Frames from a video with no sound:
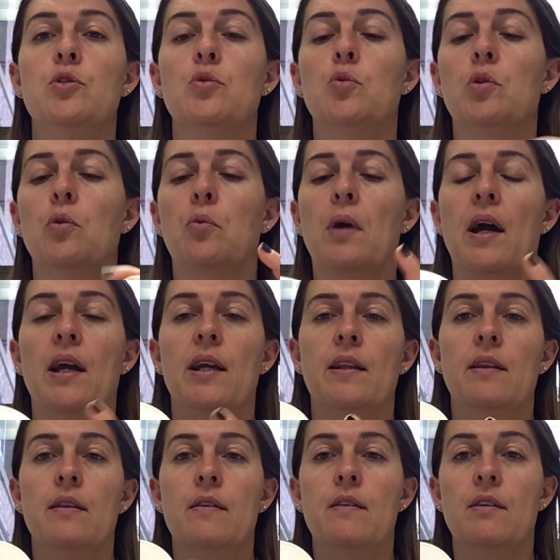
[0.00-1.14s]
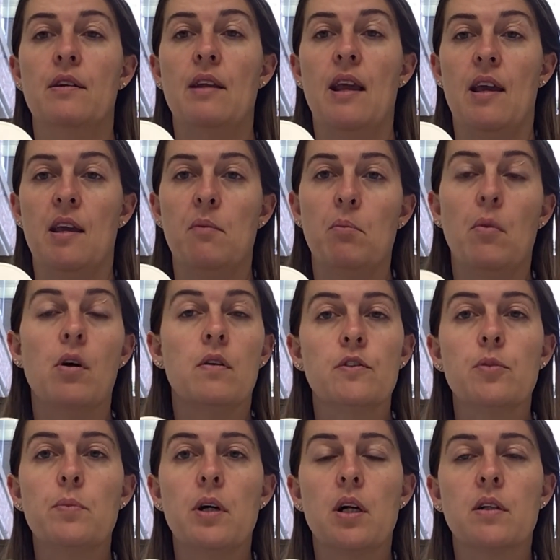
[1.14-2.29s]
you will write the name of
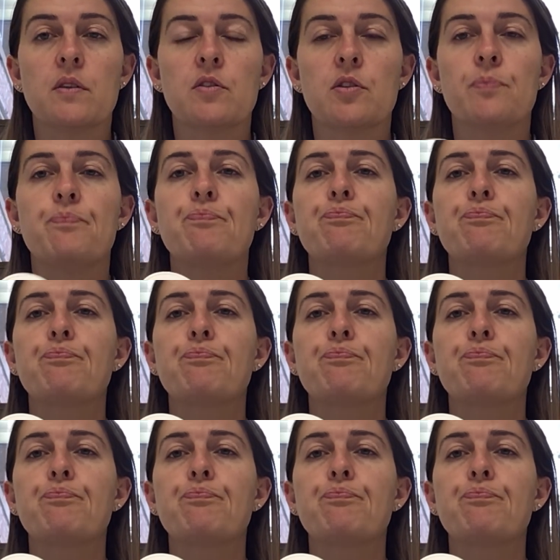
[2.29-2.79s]
the box.